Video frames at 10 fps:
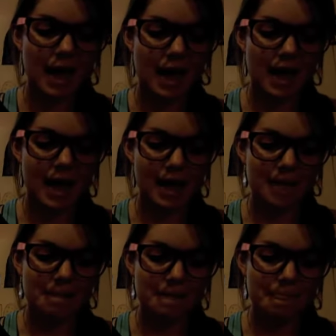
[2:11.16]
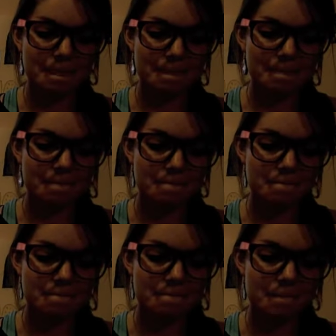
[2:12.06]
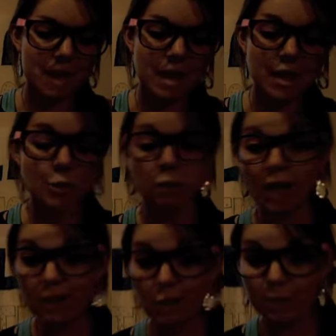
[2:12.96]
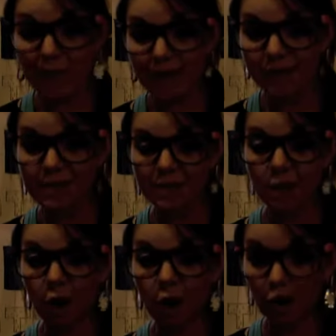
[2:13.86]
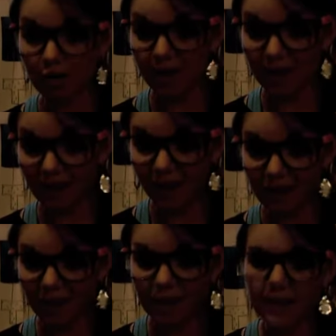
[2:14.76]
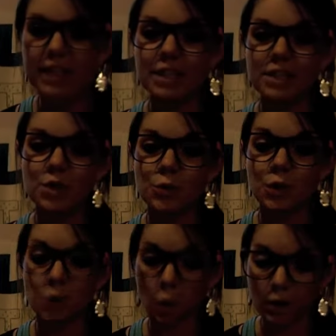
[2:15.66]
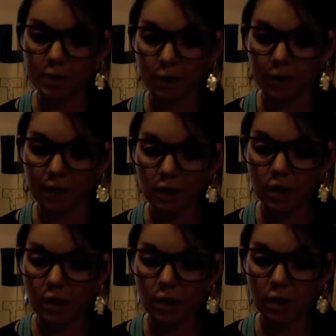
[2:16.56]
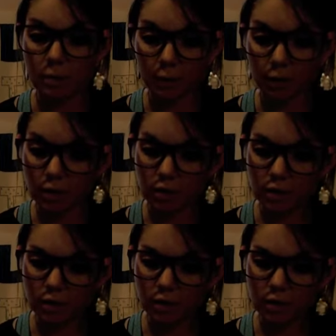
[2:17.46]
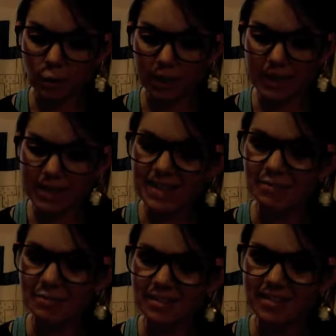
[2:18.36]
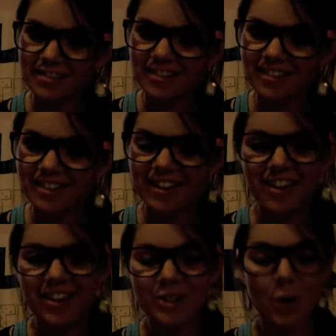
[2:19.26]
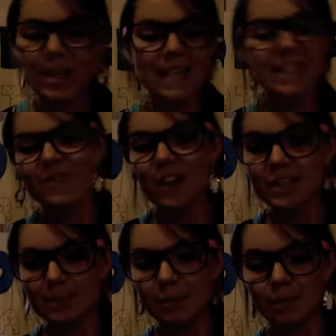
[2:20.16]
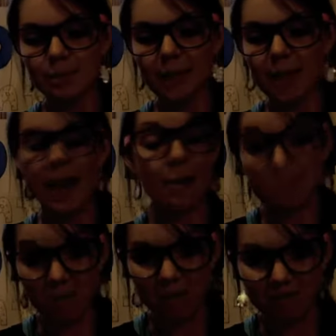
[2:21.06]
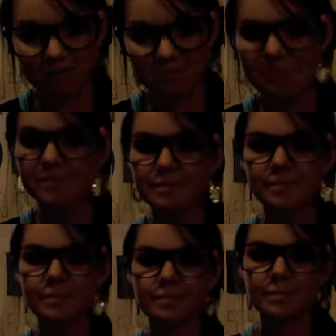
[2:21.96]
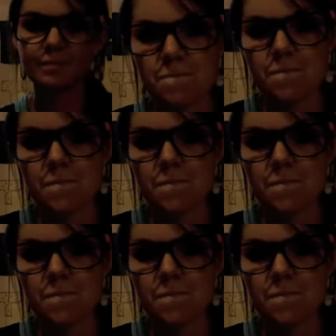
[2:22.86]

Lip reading: And then you plot those pairs, r theta, into the corresponding polar coordinate system. So it is very simple, and I will show you.